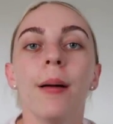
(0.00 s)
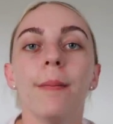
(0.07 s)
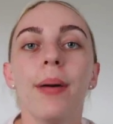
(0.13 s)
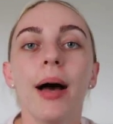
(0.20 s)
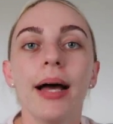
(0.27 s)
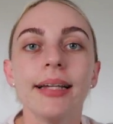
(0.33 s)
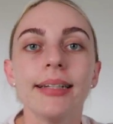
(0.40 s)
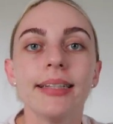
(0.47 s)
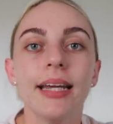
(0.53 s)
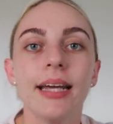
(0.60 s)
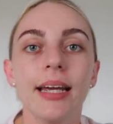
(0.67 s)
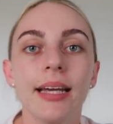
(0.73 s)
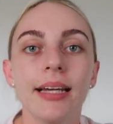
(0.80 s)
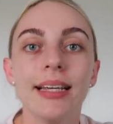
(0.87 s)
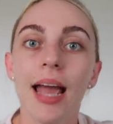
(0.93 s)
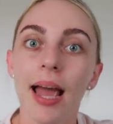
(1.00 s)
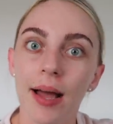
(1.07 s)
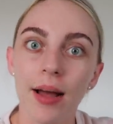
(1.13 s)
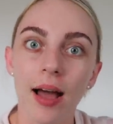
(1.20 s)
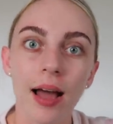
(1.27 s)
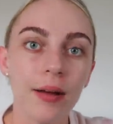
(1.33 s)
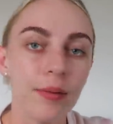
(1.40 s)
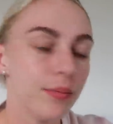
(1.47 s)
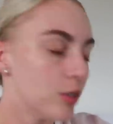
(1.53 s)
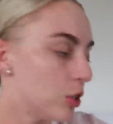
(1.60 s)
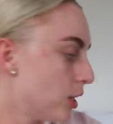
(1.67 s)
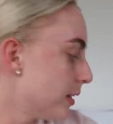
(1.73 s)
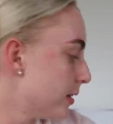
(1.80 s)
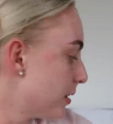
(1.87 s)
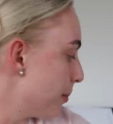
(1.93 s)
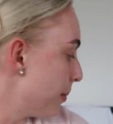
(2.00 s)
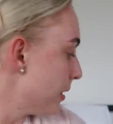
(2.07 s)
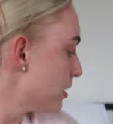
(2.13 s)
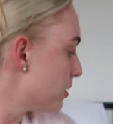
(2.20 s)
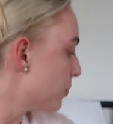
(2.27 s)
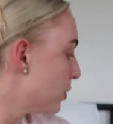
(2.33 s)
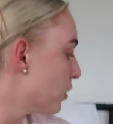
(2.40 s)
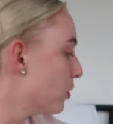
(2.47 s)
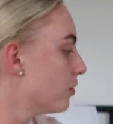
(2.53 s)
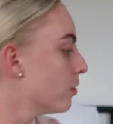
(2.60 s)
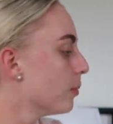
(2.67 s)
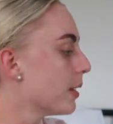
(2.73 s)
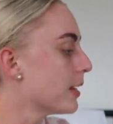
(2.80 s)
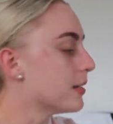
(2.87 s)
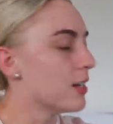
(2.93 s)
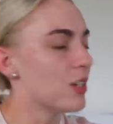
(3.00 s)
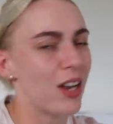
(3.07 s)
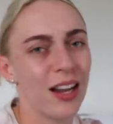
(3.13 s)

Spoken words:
But yeah, she sent me this beautiful message.